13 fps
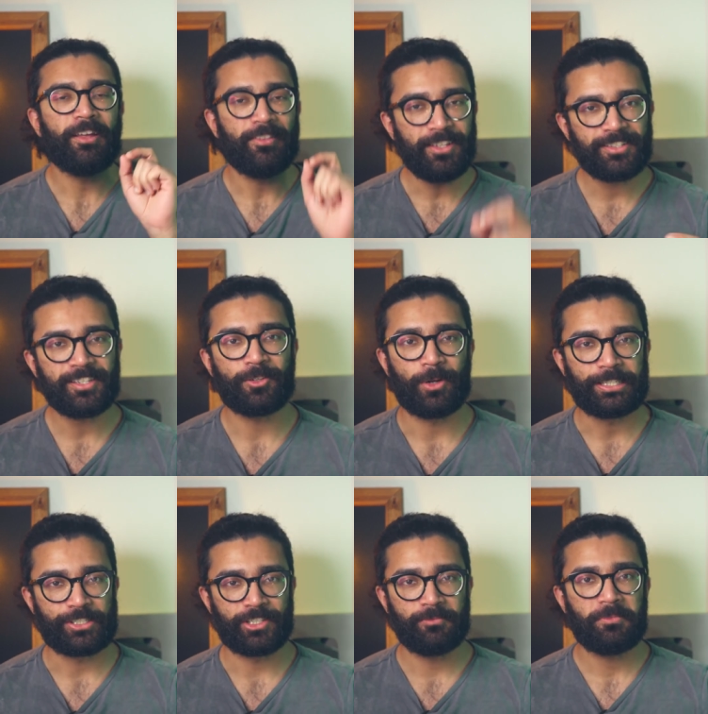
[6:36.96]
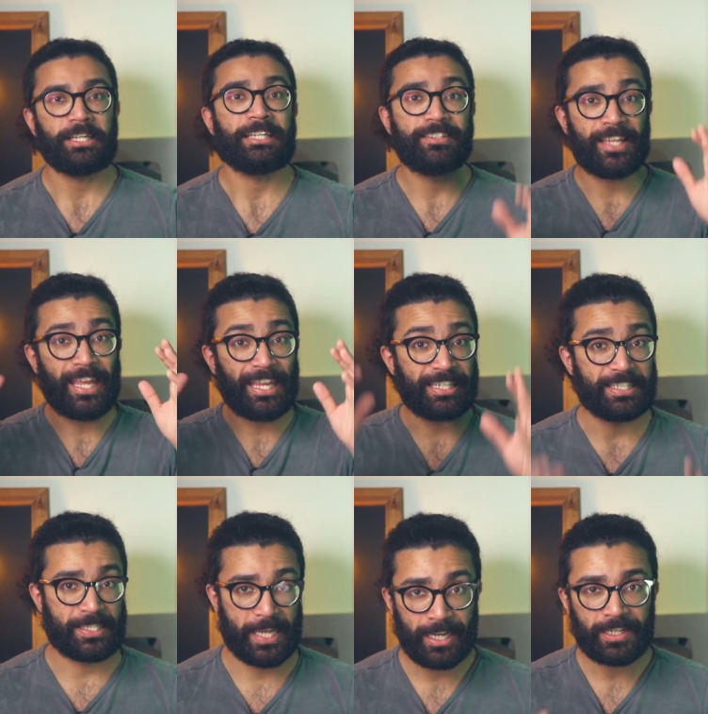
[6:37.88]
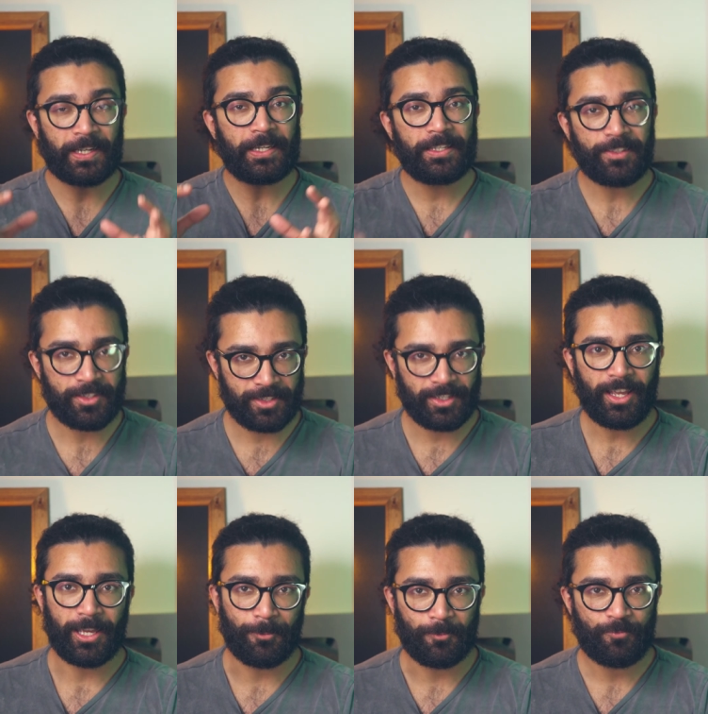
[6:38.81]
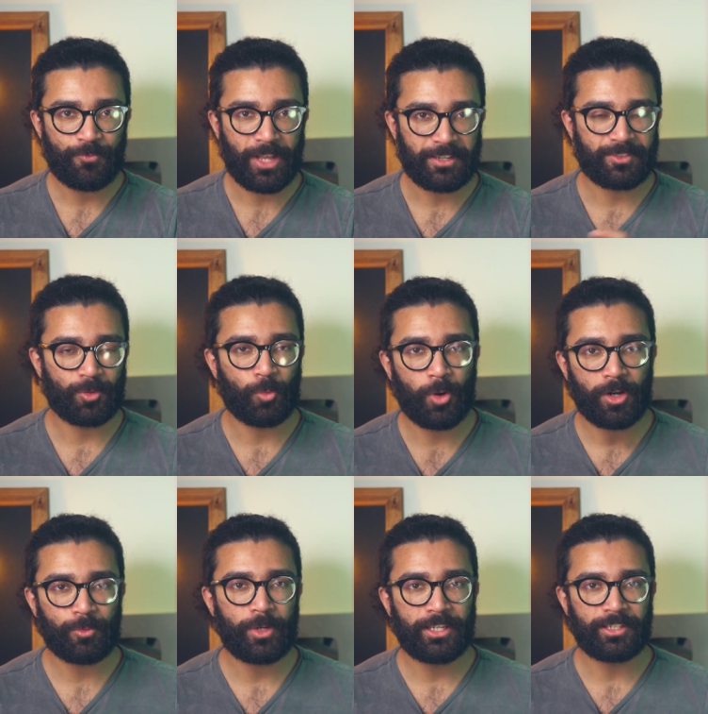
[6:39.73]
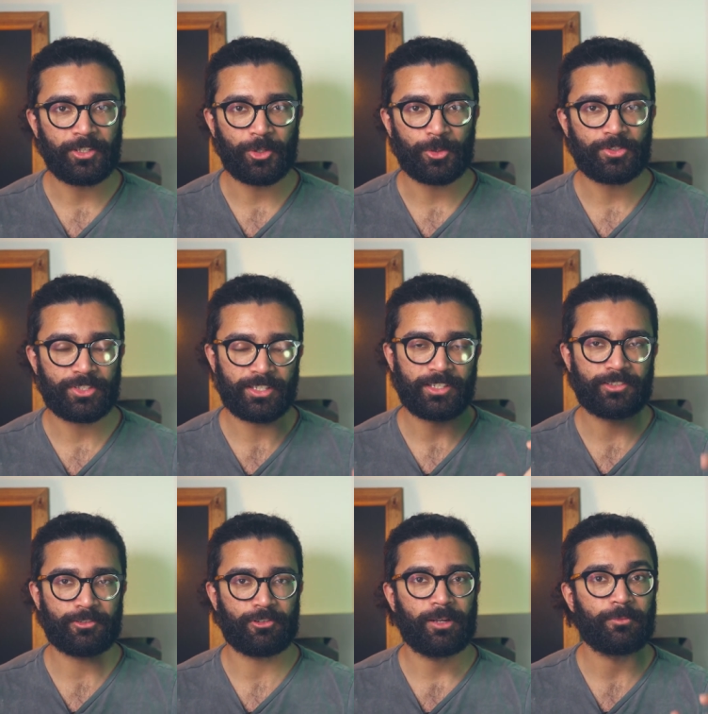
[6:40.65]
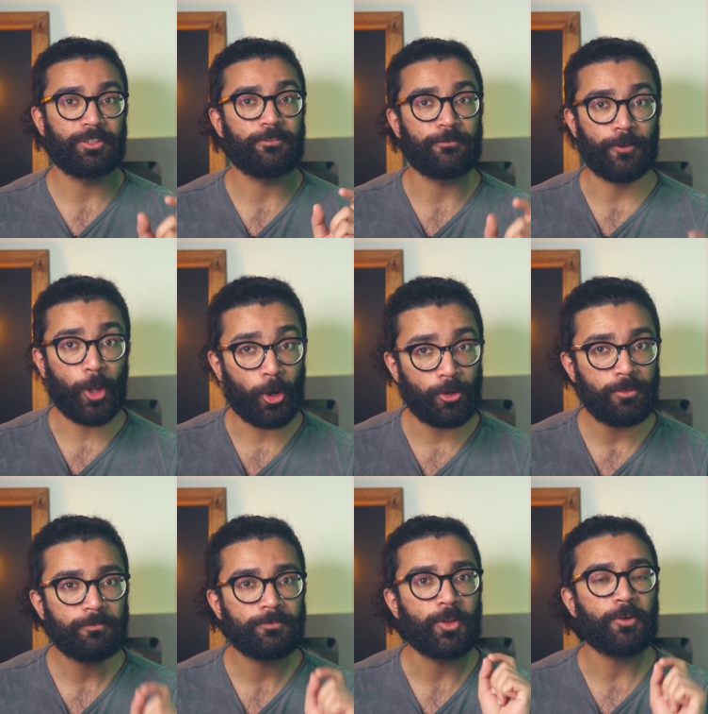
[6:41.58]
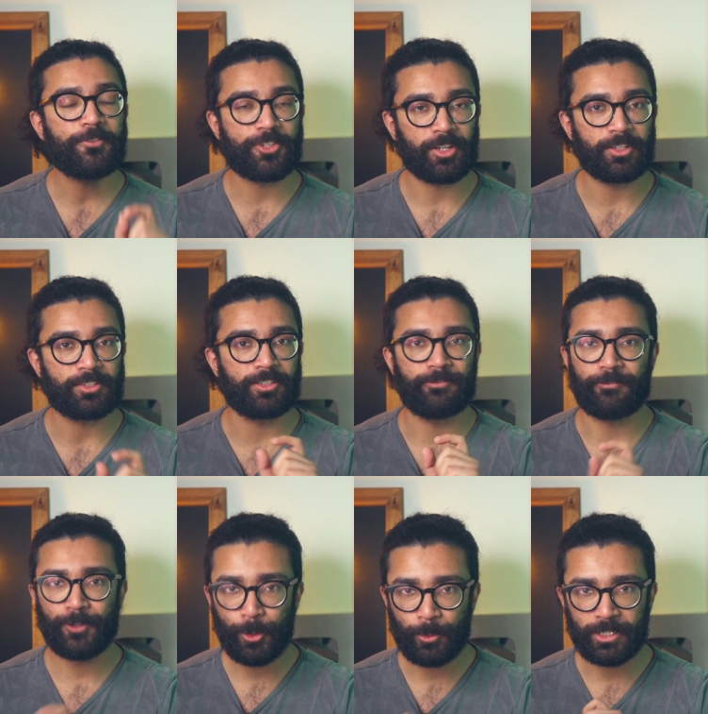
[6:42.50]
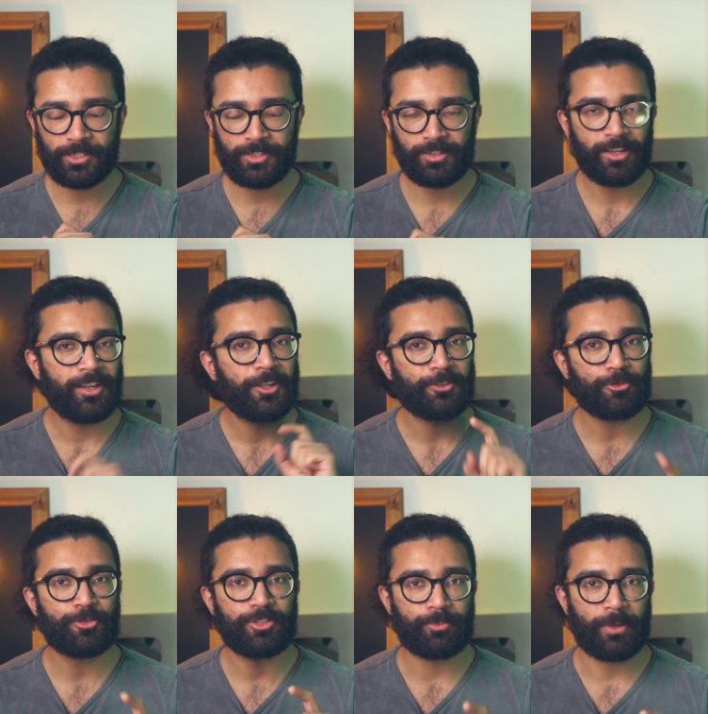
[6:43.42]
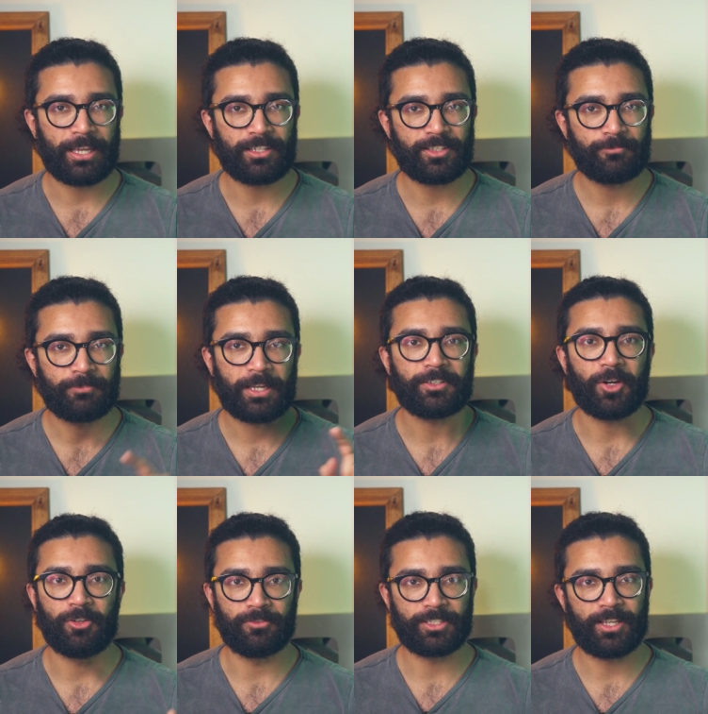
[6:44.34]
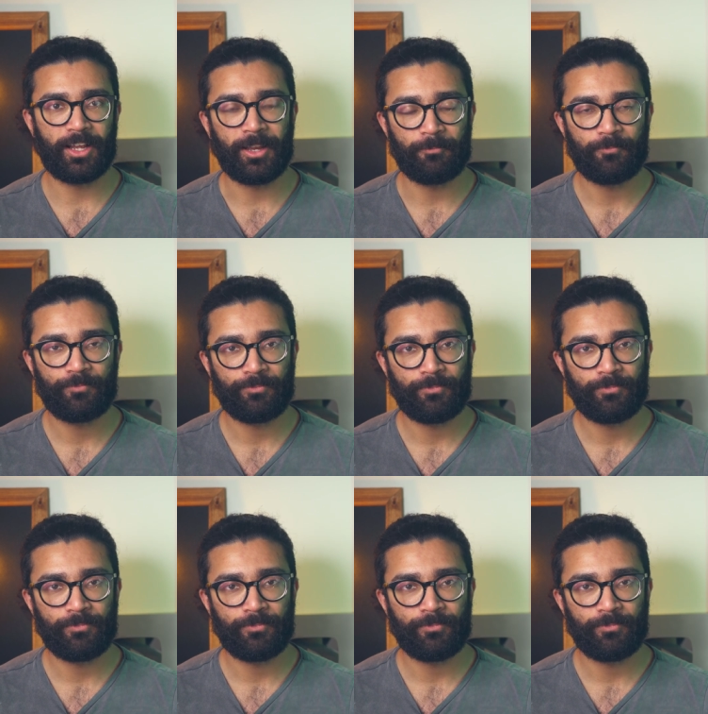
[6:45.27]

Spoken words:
This equation is exactly the same as the one we can use to describe the flow of certain fluids through space and over time.